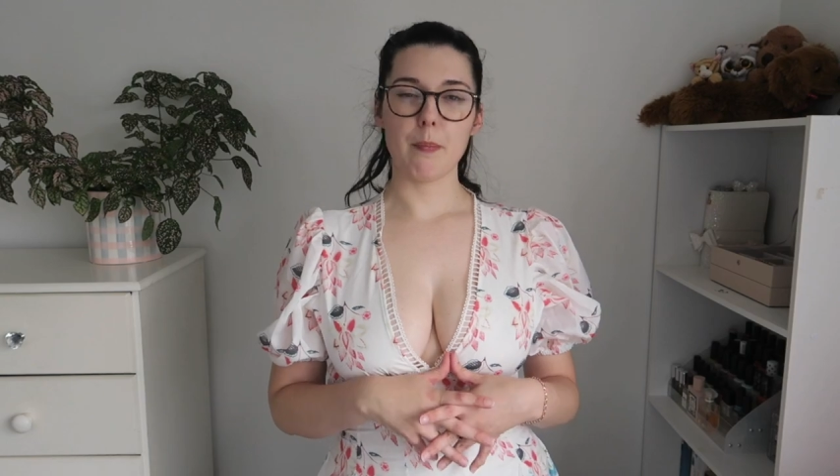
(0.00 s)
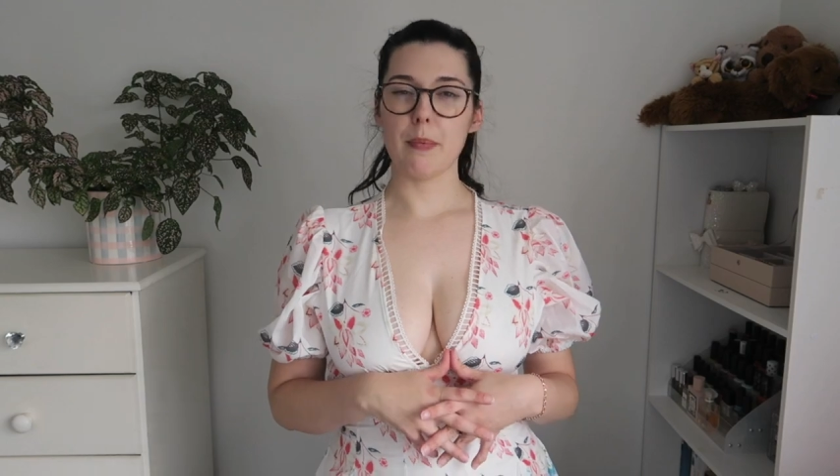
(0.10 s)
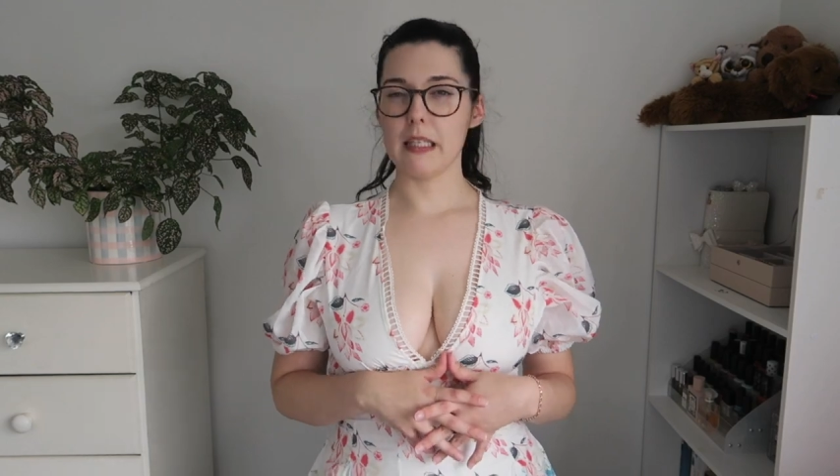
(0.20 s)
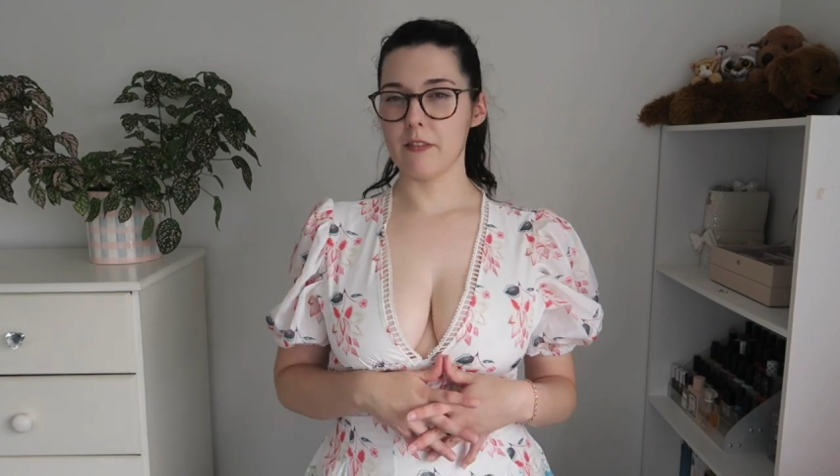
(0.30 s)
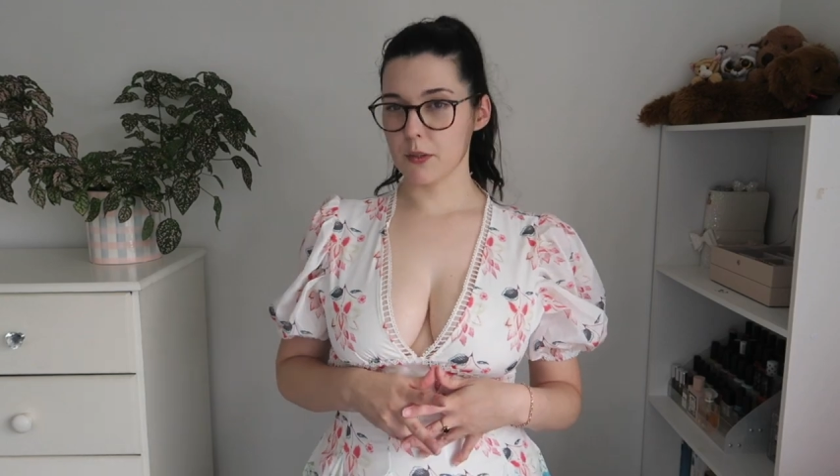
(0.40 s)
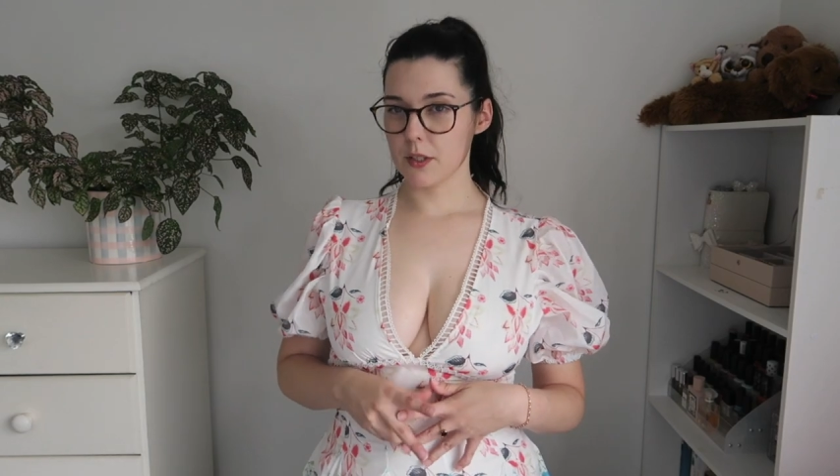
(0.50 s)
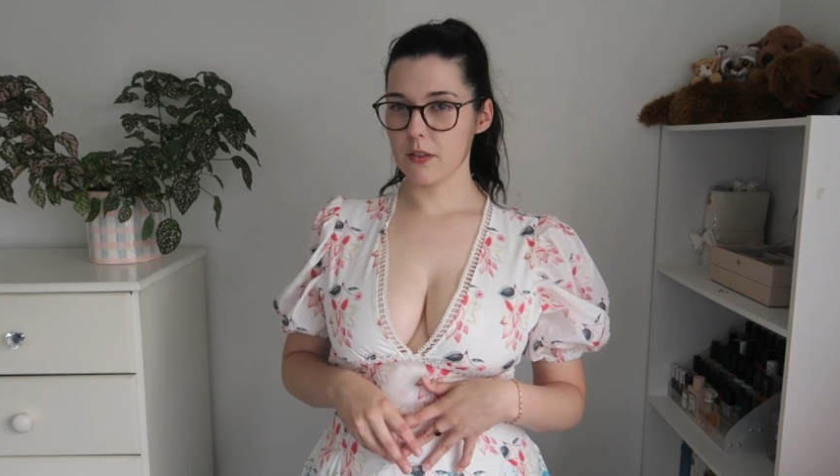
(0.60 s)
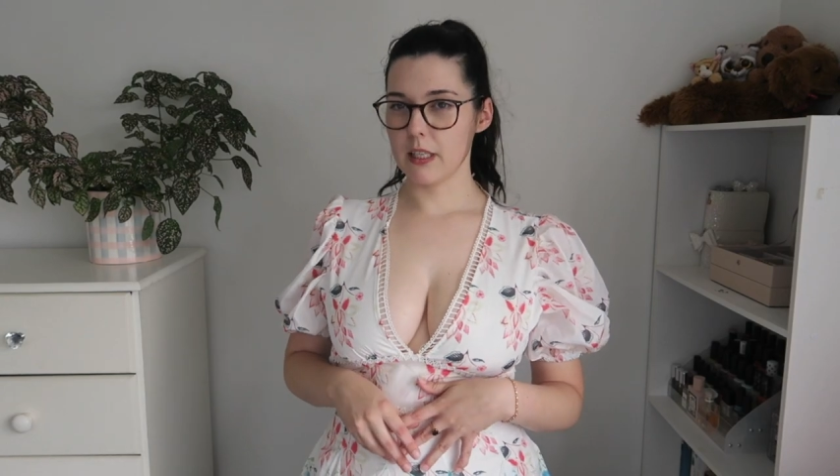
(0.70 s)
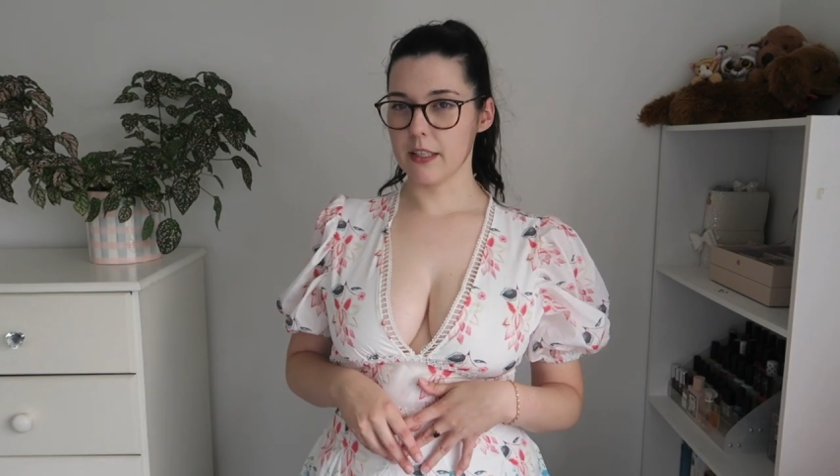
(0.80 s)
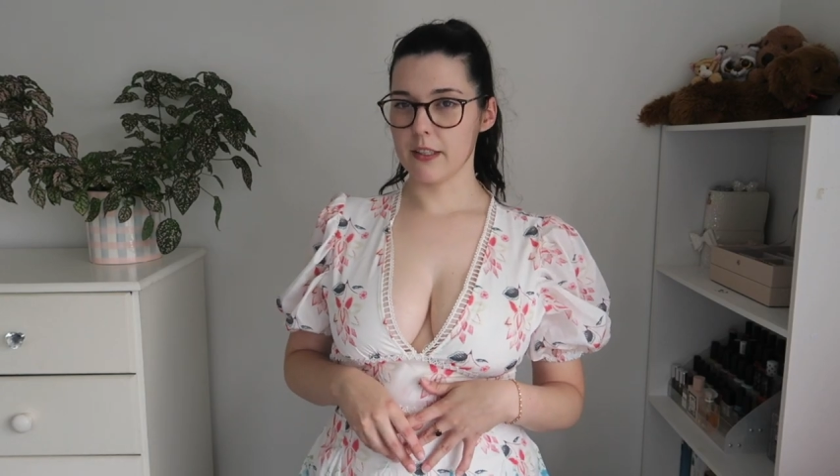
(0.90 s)
I believe it was
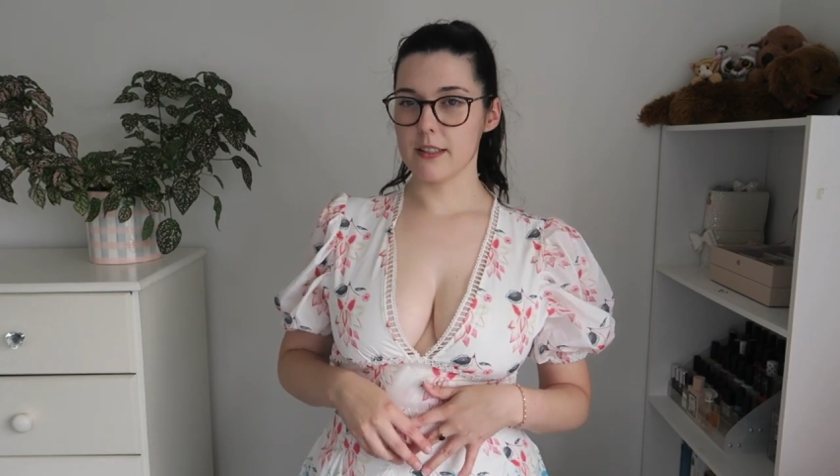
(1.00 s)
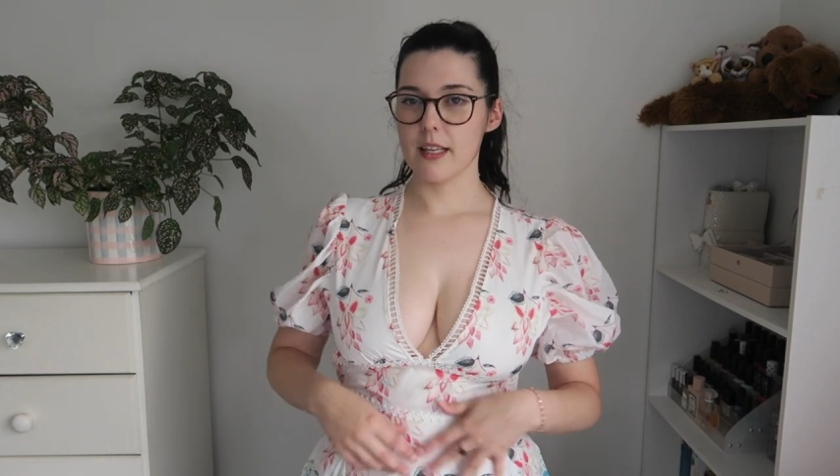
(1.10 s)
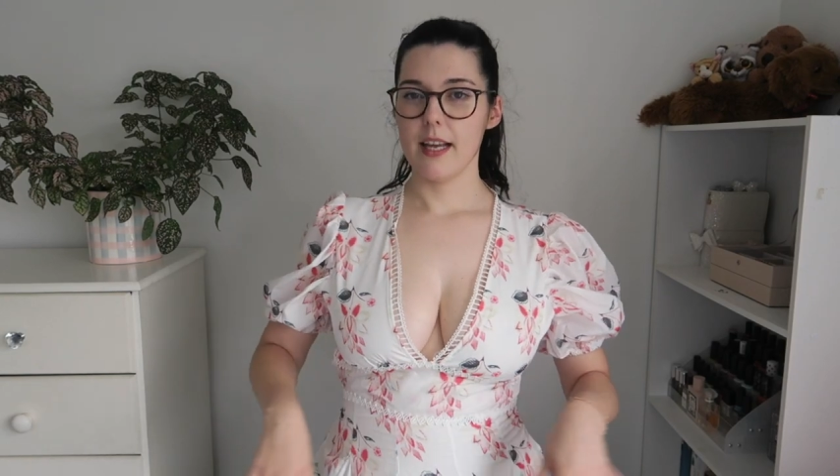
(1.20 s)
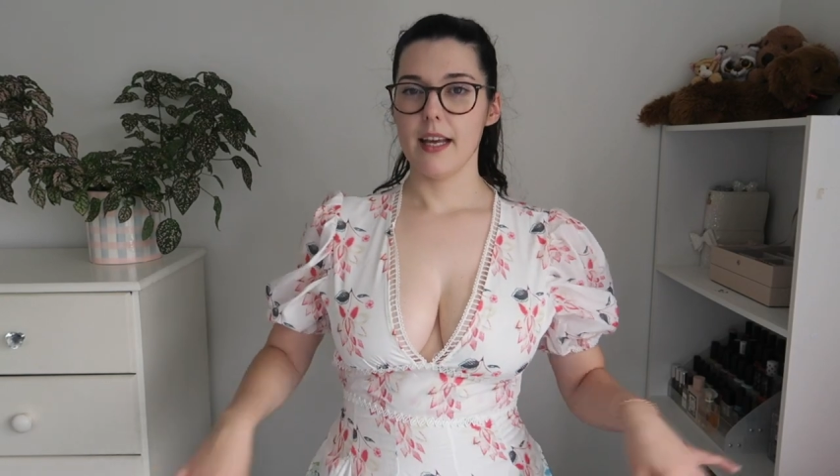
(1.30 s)
on clearance.